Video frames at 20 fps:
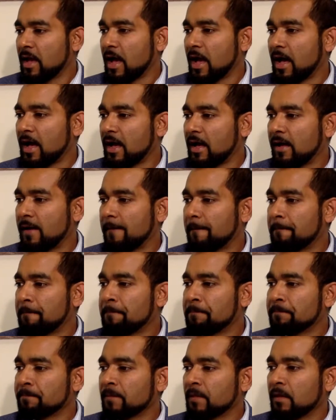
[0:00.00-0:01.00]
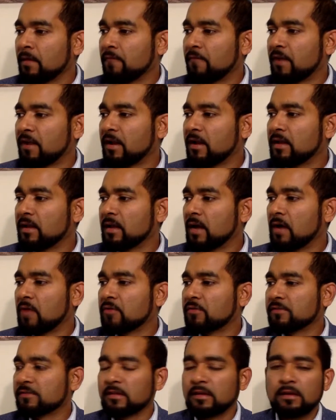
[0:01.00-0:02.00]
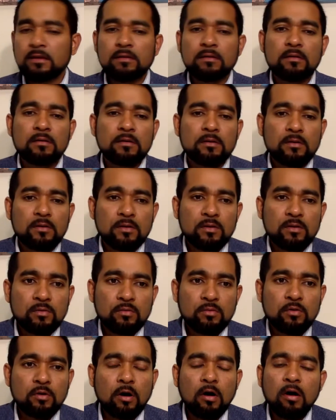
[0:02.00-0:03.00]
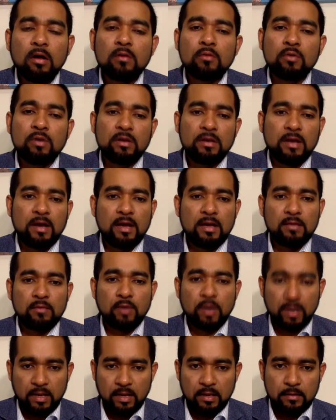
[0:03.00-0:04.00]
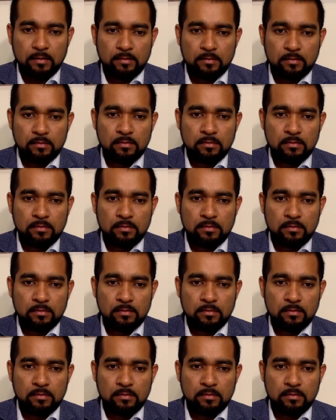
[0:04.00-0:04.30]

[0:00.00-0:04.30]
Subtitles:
Finally, I would say we all will die one day.